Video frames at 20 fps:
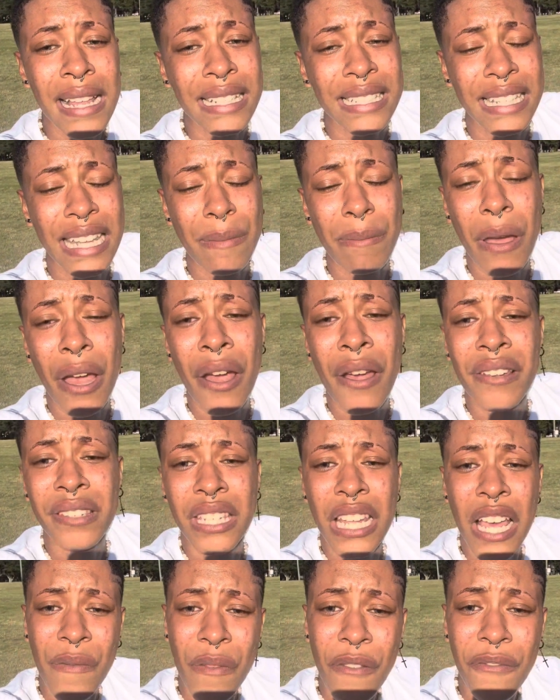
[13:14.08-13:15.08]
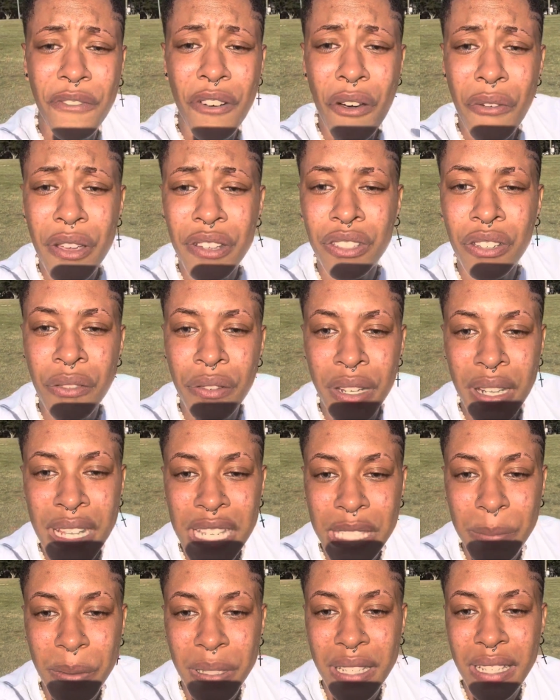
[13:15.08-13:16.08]
get by ourselves and focus on
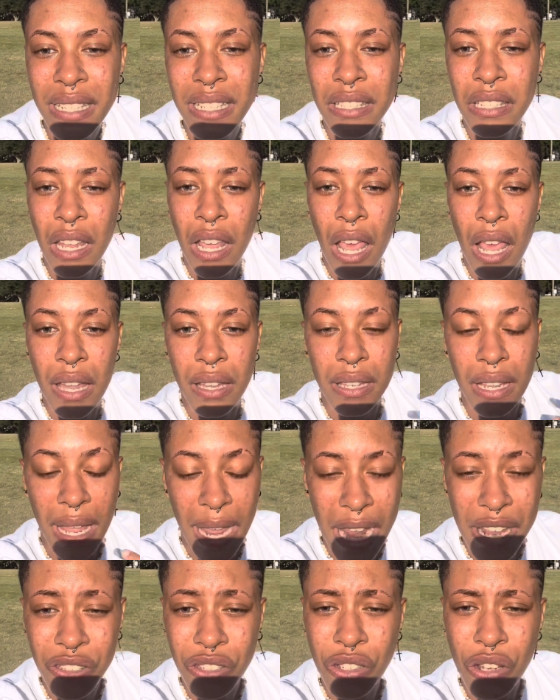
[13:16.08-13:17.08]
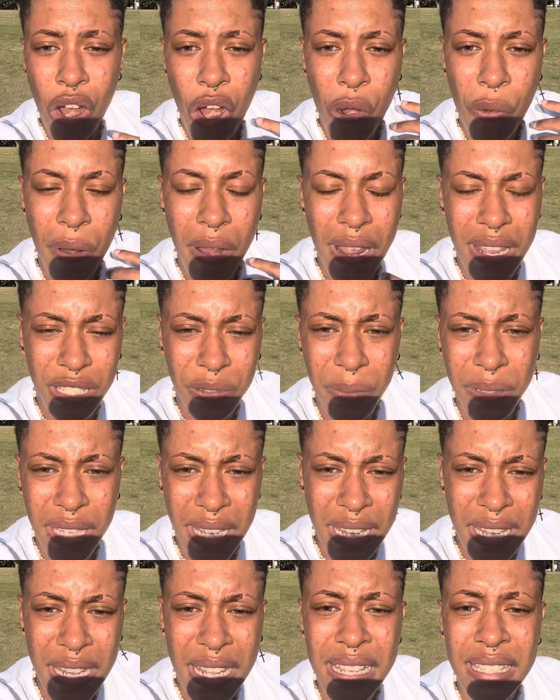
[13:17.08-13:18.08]
us, because the answer is
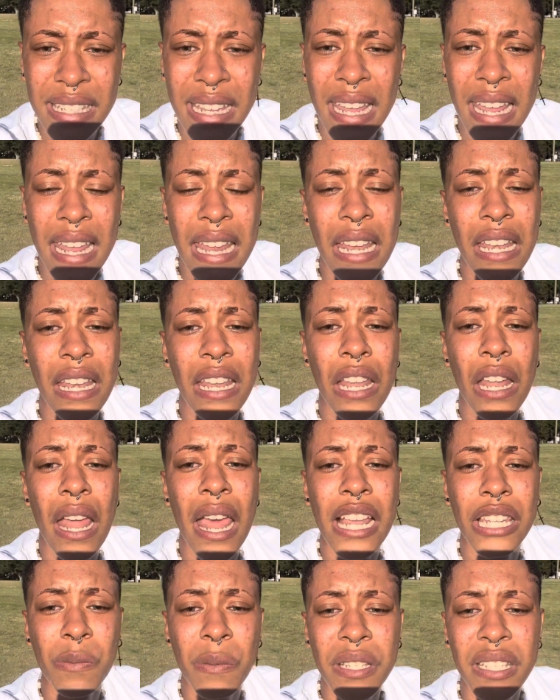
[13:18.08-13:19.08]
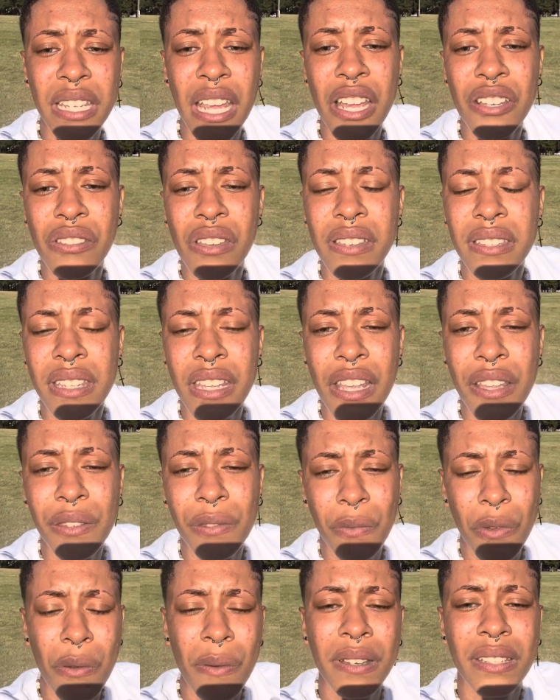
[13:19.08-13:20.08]
within us. And as we change ourselves,
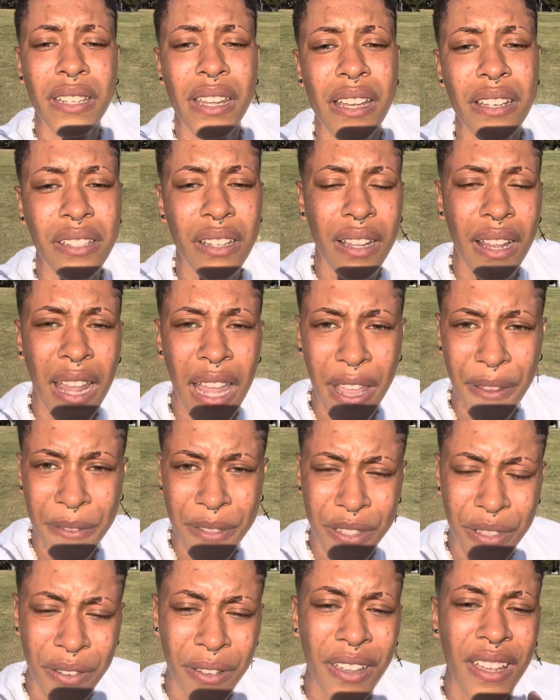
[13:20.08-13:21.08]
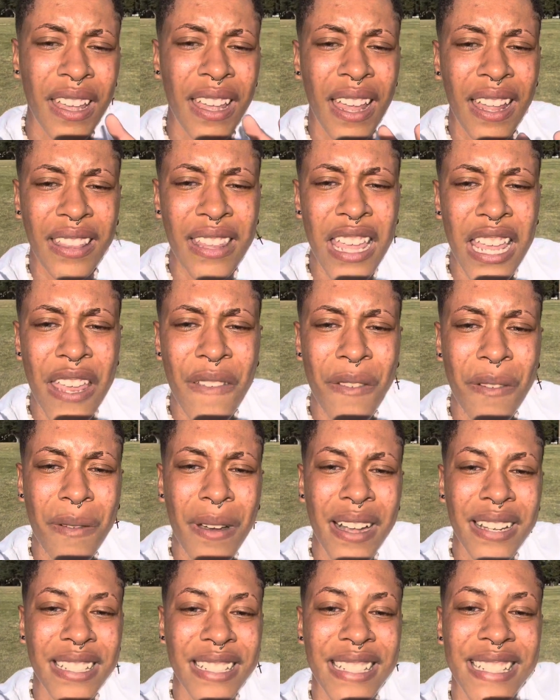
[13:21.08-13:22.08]
we will change our life. So thank you for
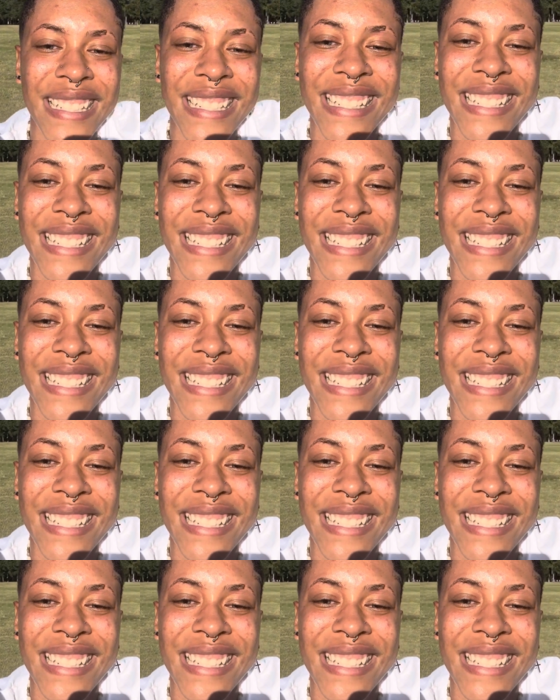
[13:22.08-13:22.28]
watching.